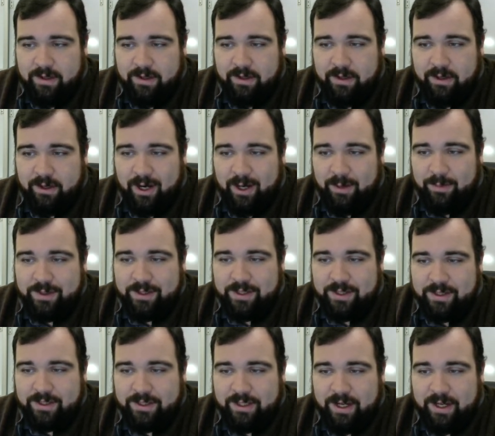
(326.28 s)
the
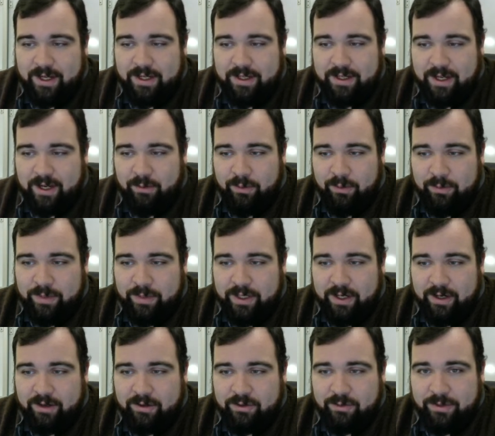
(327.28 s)
opposite side now would be
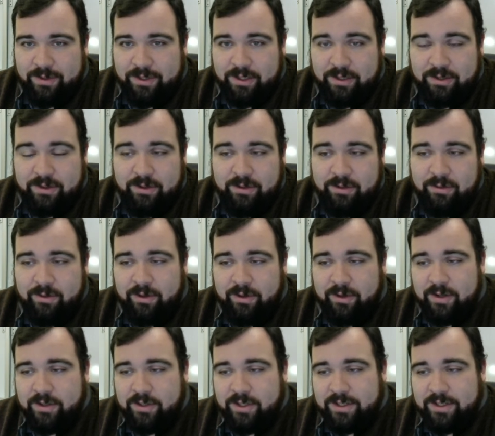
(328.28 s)
our 22 and our
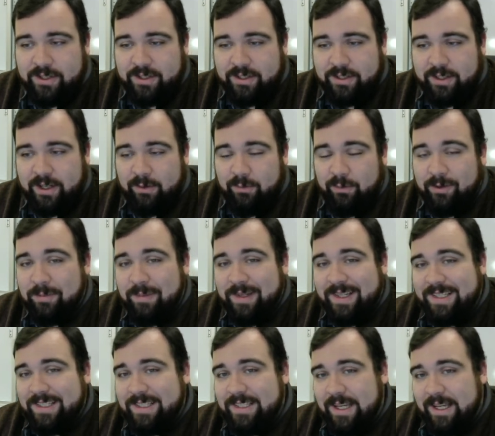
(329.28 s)
adjacent side would be
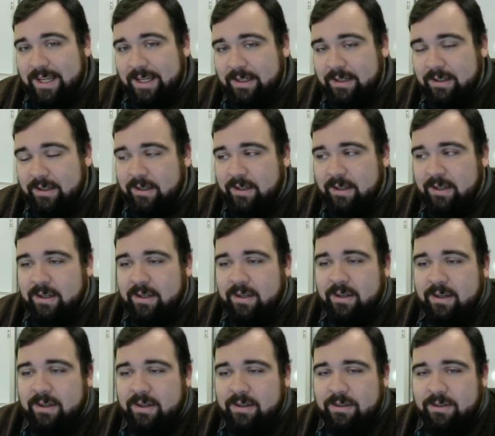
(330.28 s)
10.
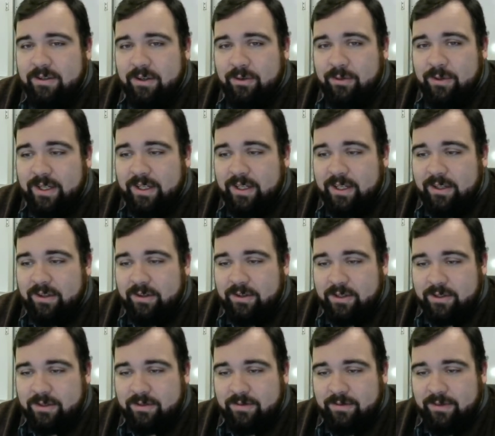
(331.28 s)
So we can either
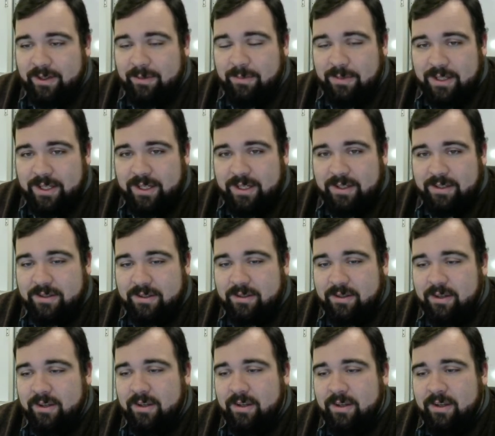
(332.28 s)
just flip these
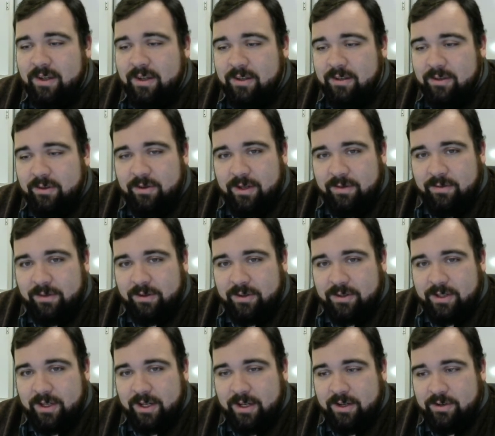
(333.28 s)
and do inverse
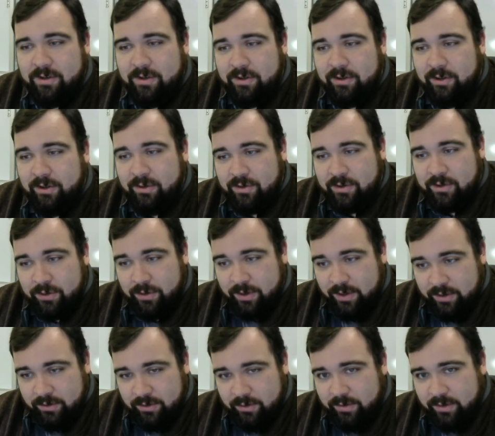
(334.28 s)
tangent to go
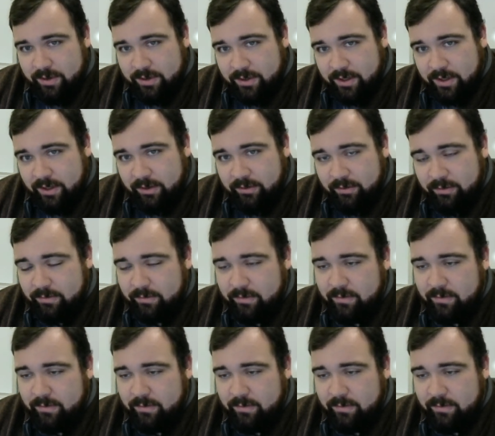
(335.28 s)
straight to this angle,